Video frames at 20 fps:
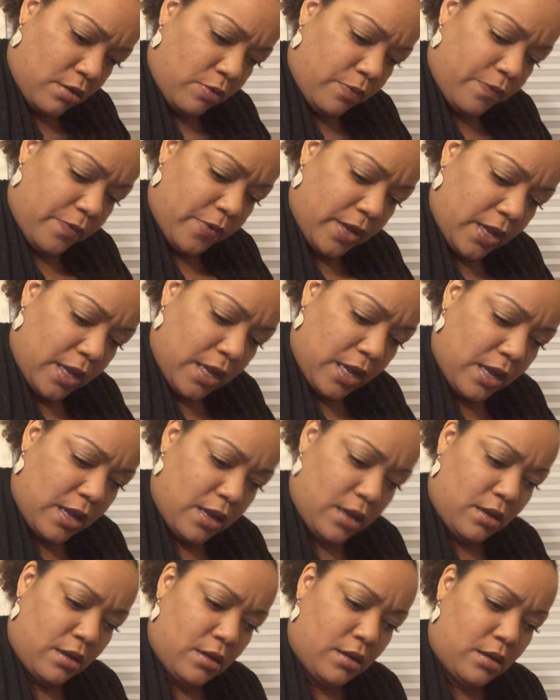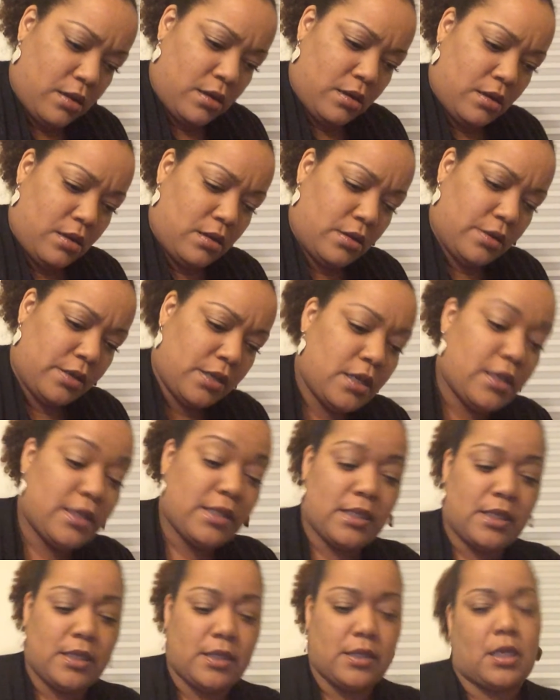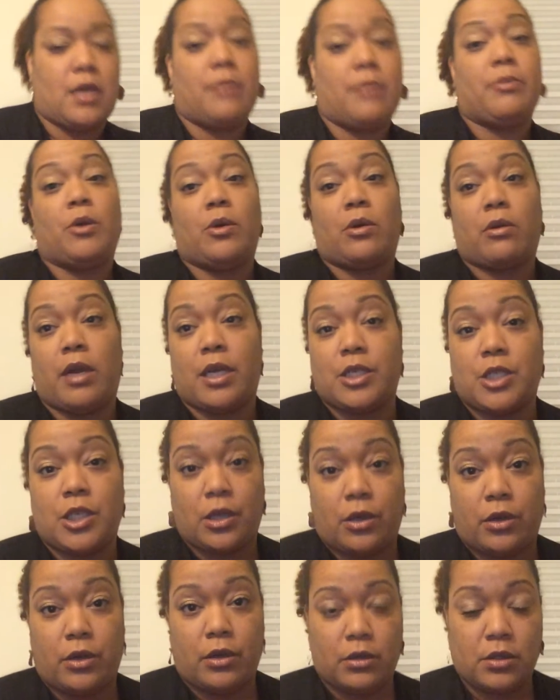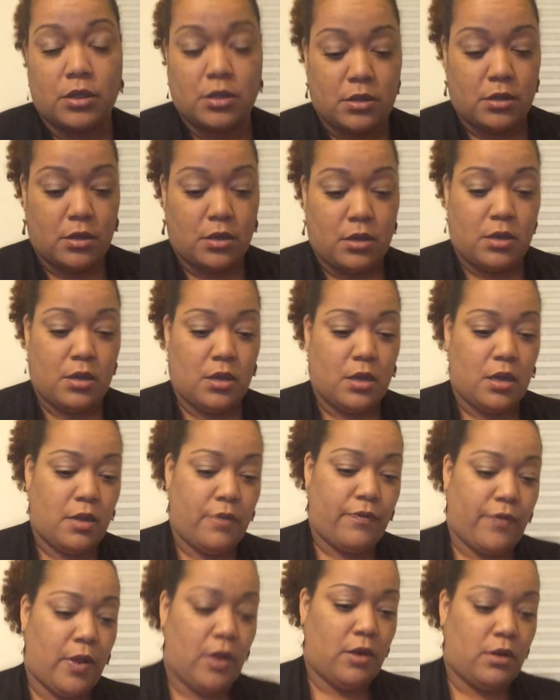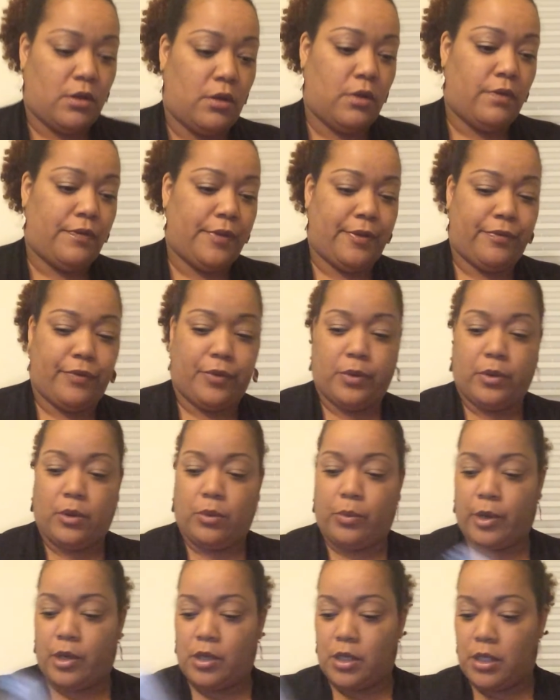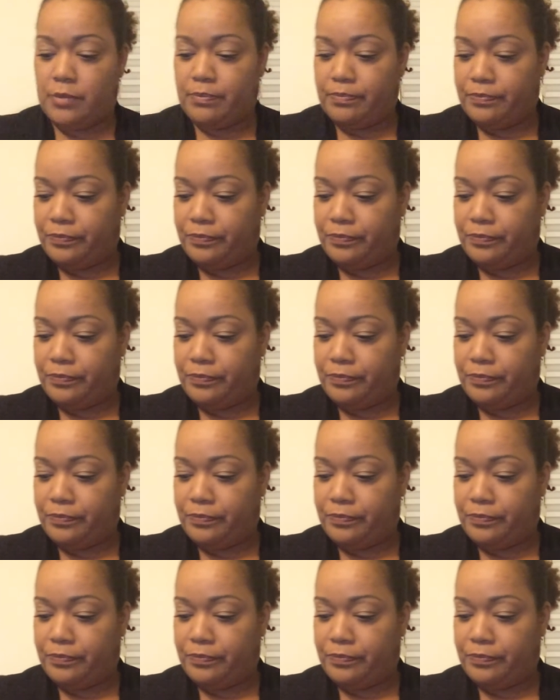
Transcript: Hopefully, as long as it doesn't come to a crashing halt and fall all over the floor, we're good.